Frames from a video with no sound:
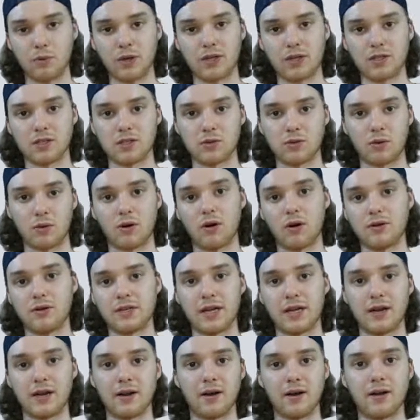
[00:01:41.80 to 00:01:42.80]
that we can store our
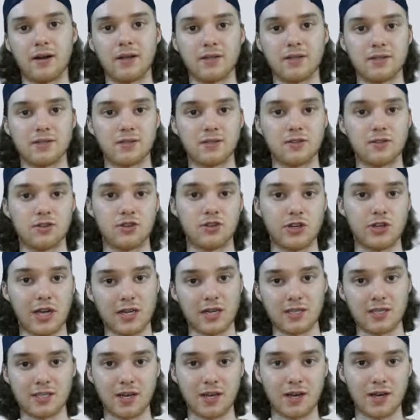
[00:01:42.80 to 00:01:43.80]
data. It's
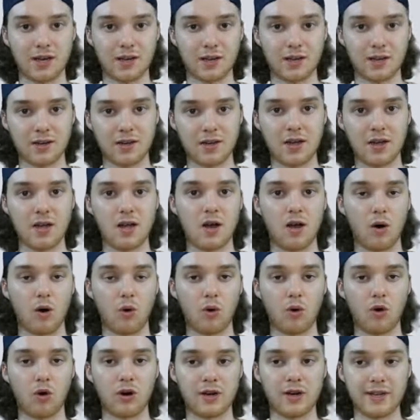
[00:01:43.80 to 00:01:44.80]
JSON
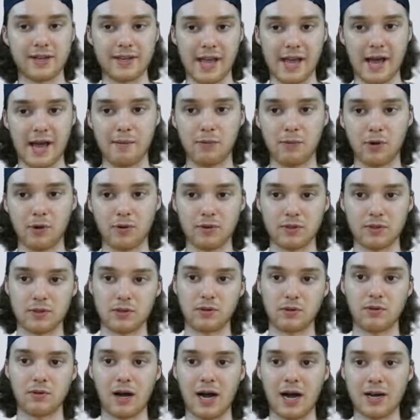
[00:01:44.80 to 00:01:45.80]
or
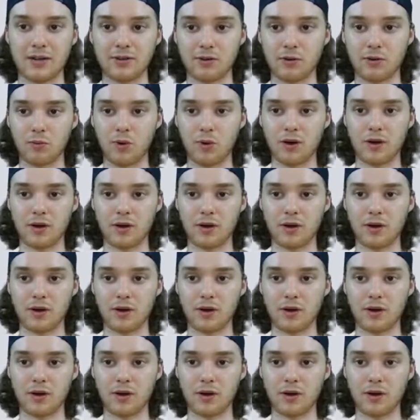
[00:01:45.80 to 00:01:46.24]
YAML. So either